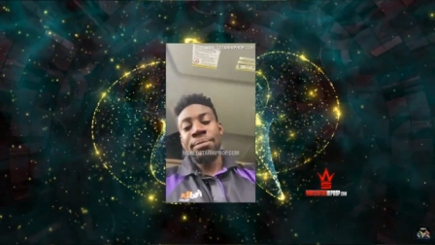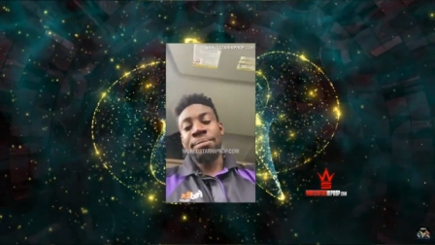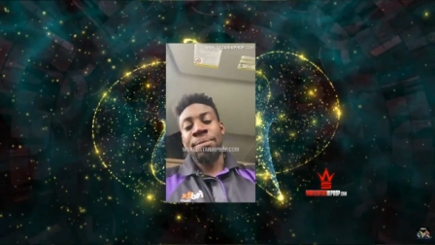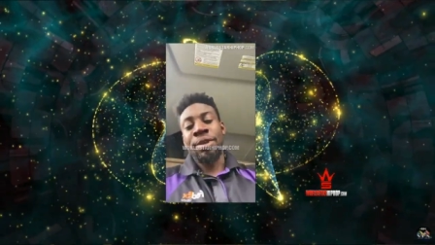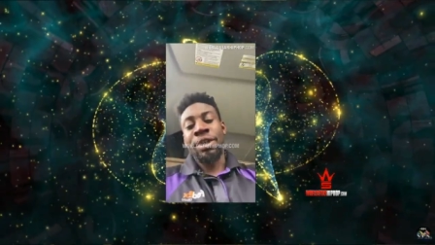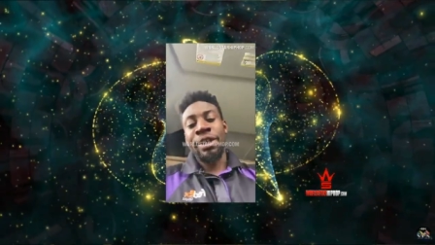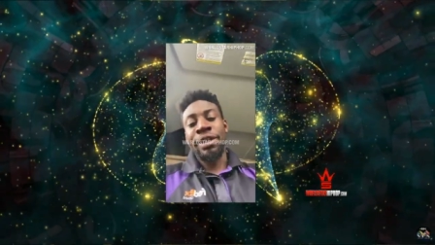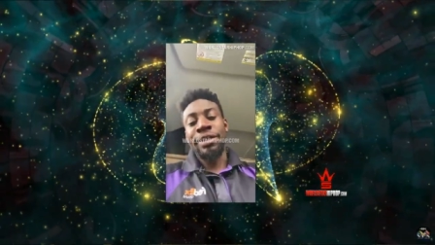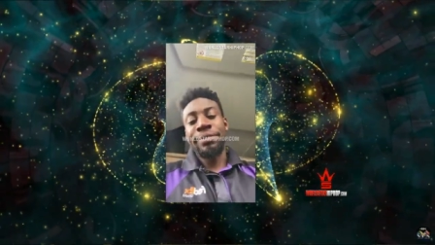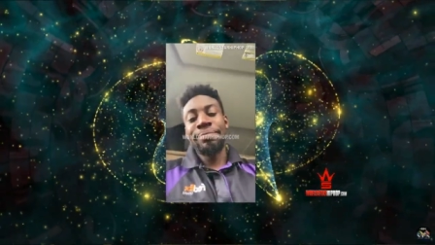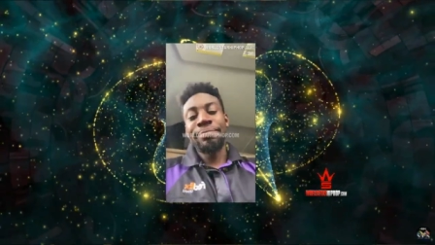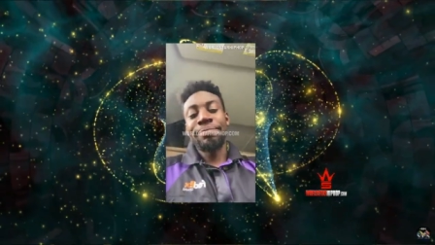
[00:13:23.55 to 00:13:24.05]

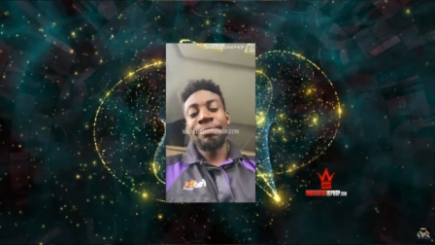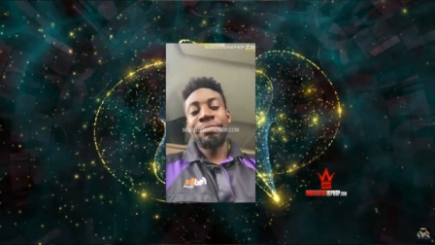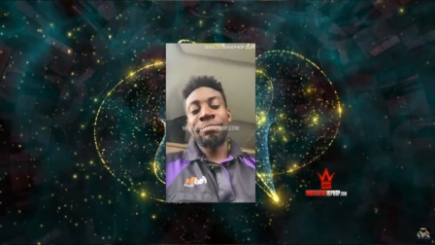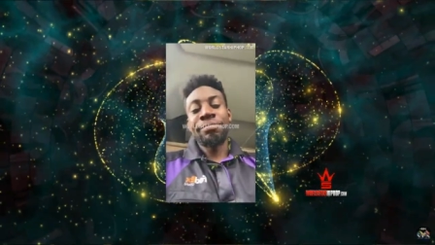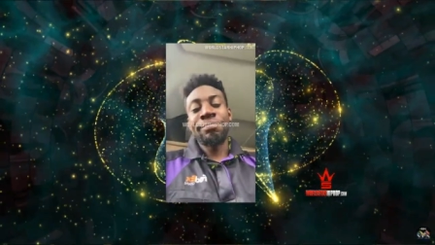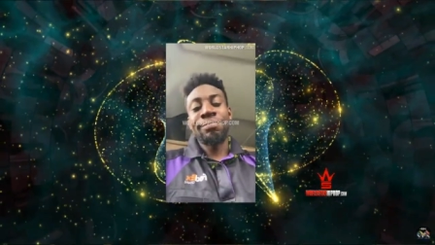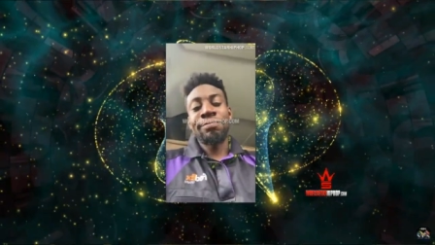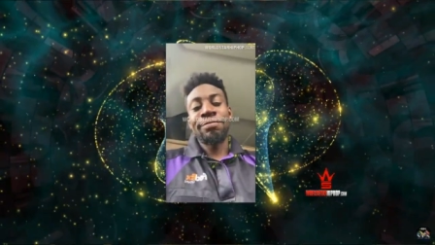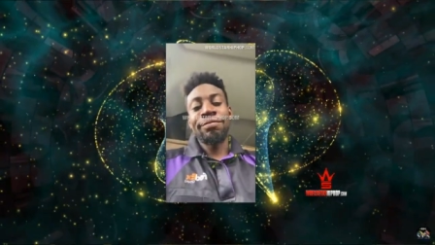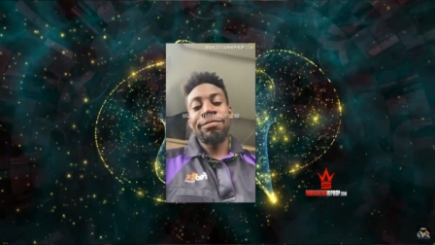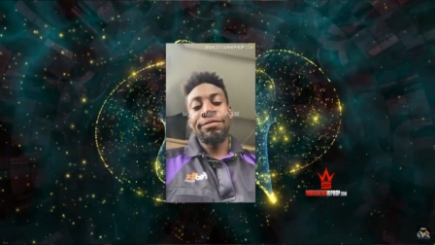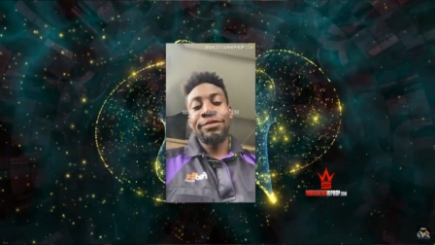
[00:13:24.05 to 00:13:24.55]
I
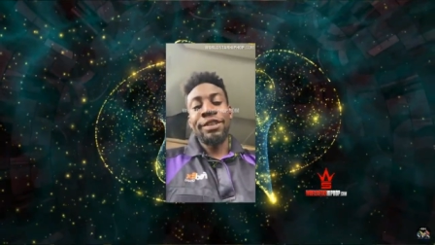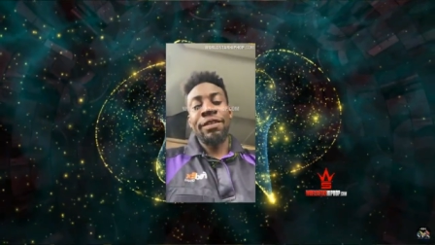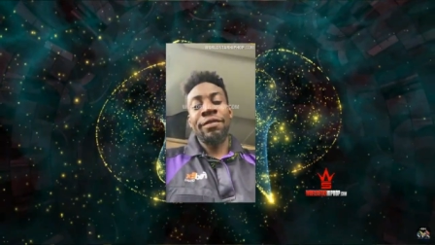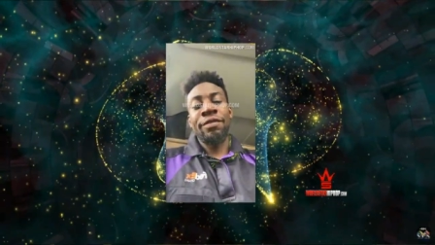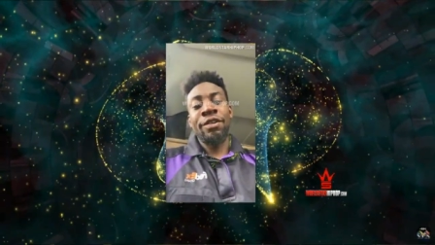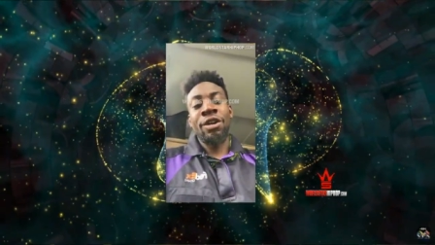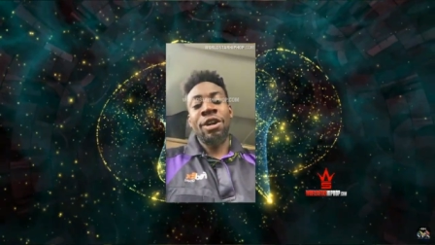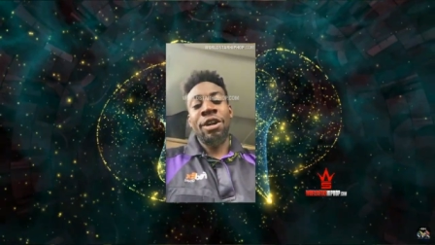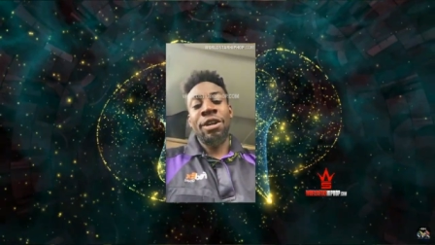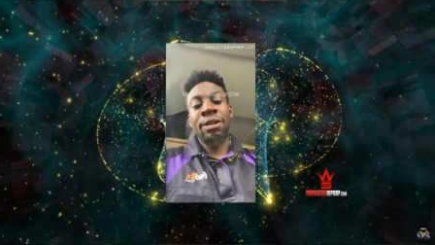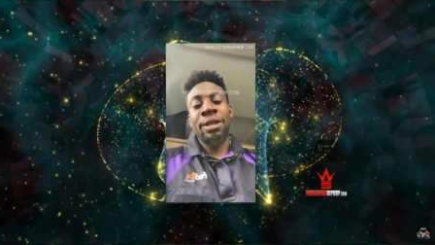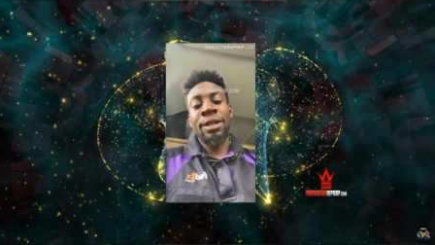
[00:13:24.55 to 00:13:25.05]
understand,
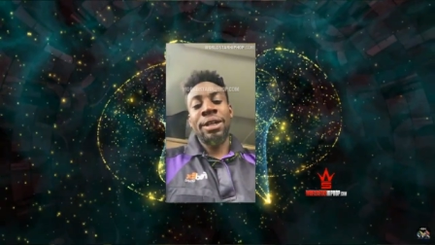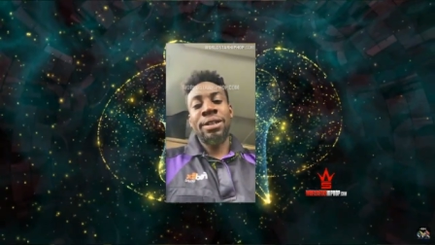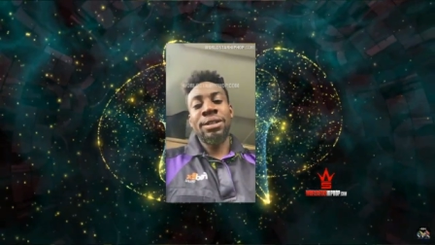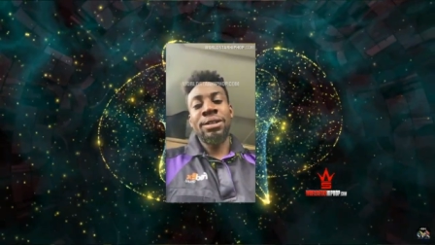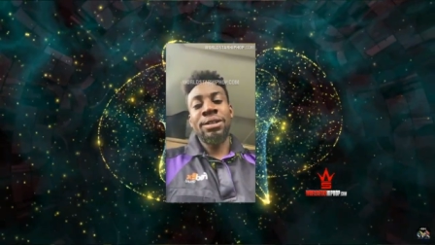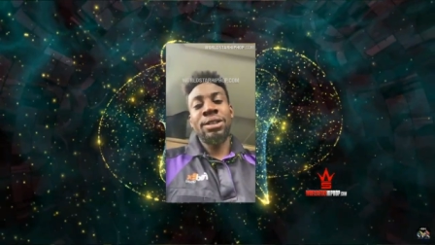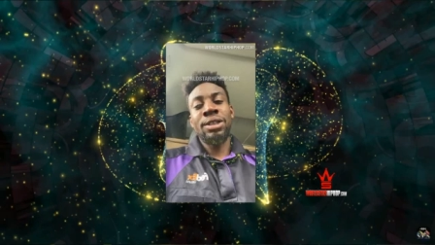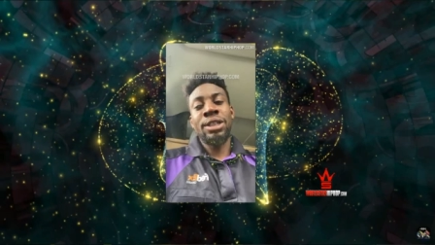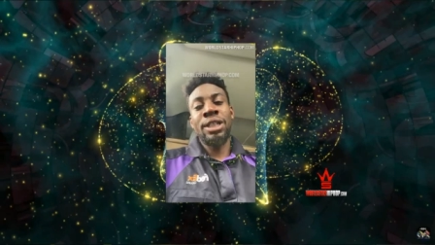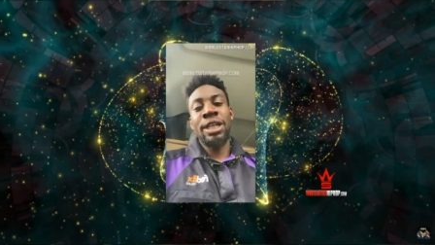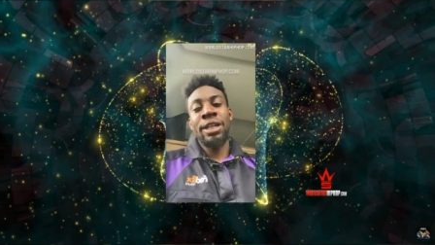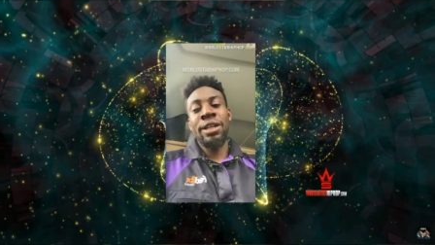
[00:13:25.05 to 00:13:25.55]
yes,
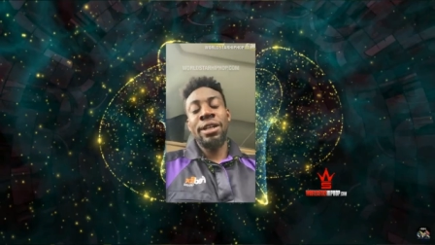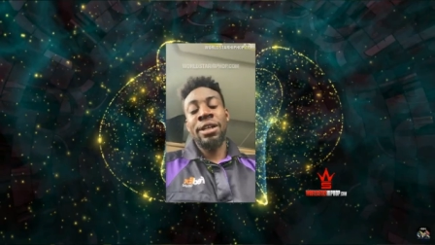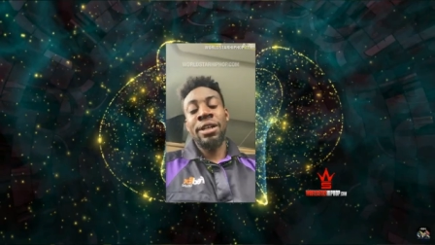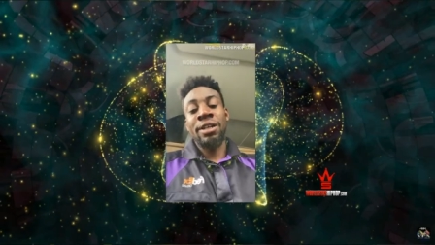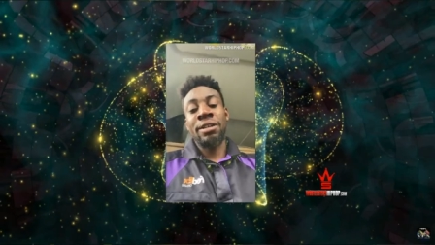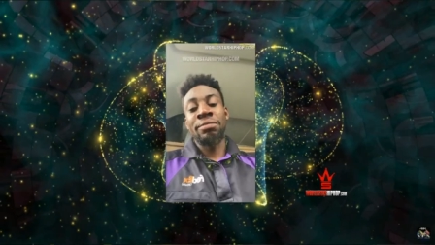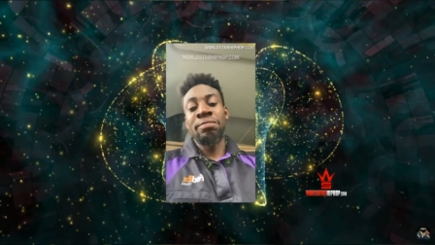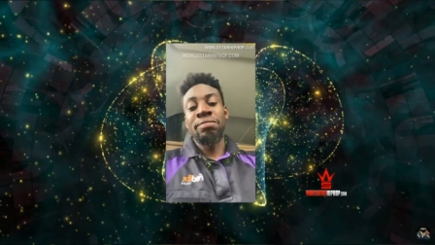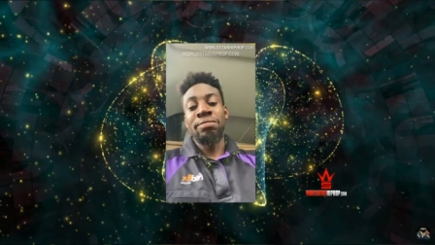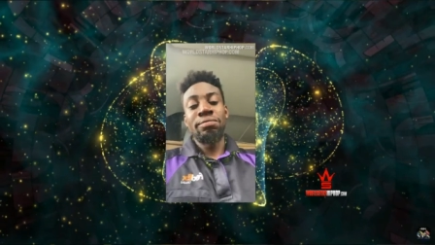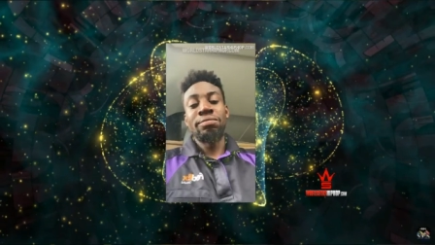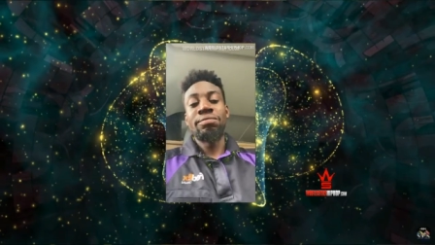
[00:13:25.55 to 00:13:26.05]
there's
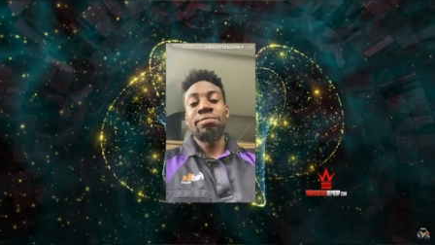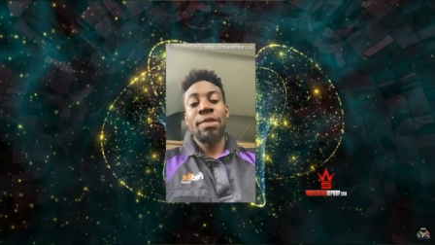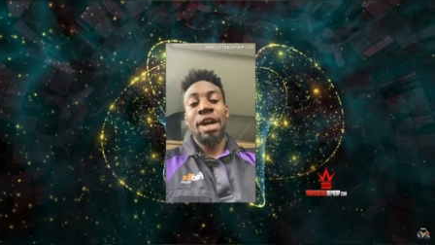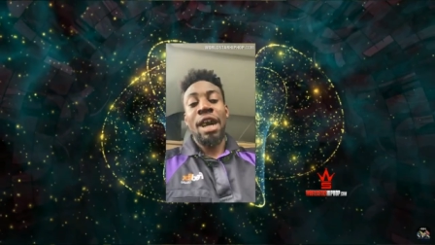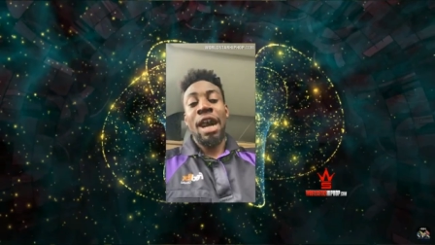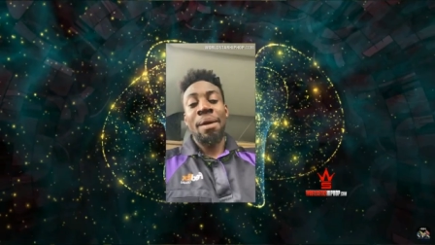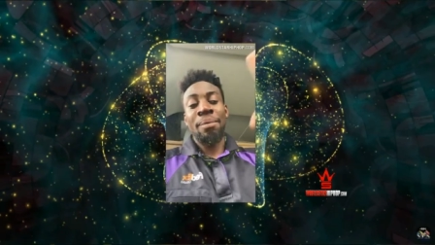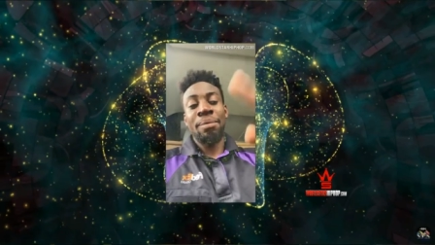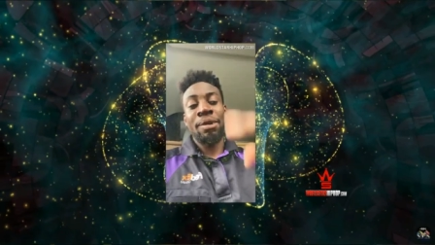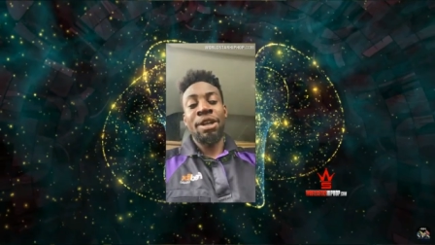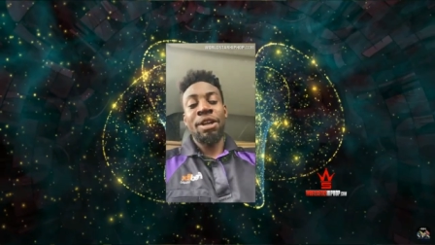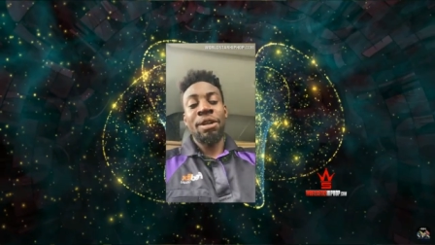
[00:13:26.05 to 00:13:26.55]
parts
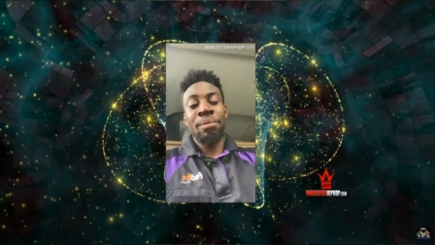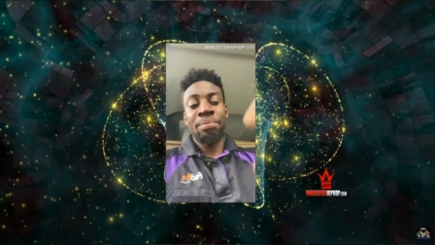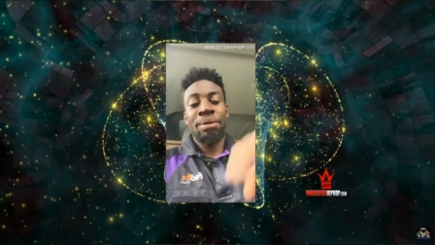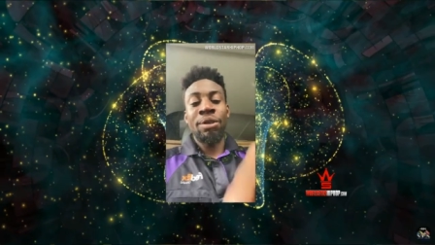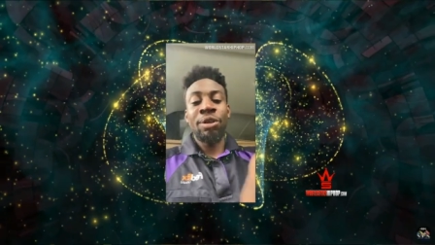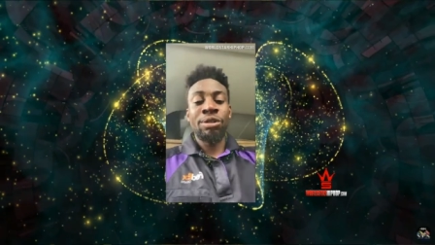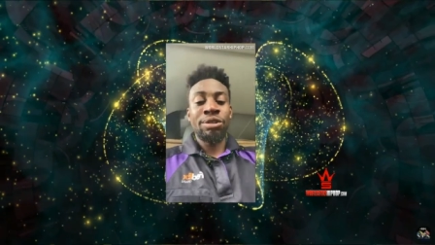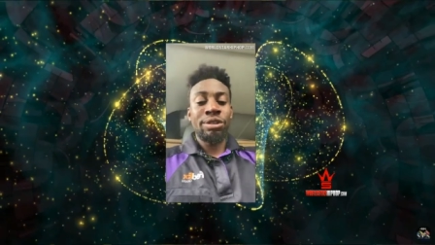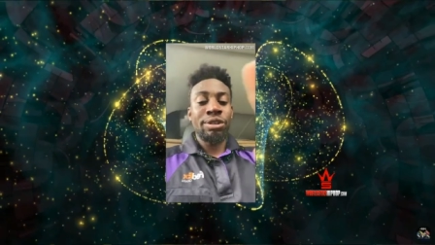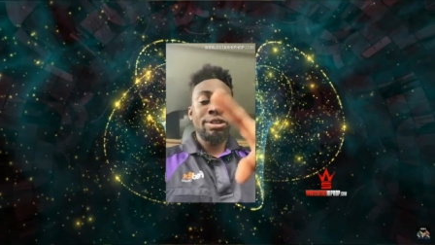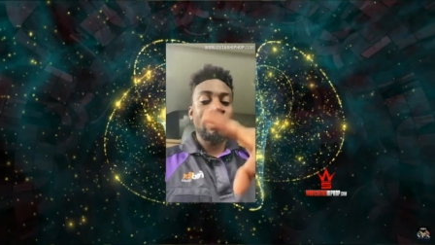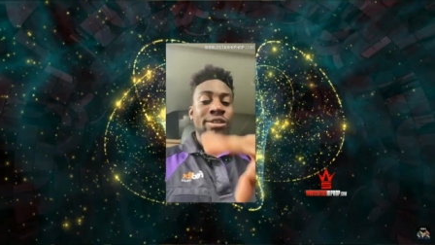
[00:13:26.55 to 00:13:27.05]
where you have
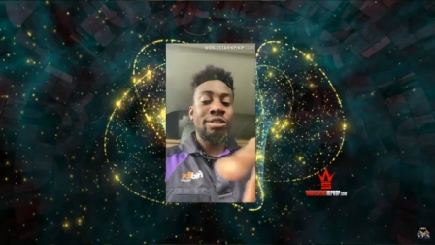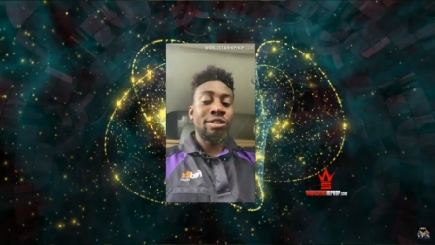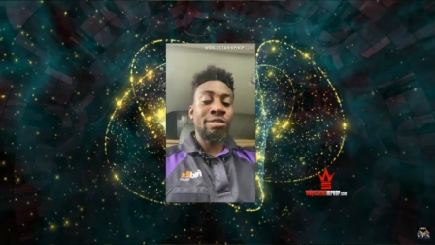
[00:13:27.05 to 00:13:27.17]
to,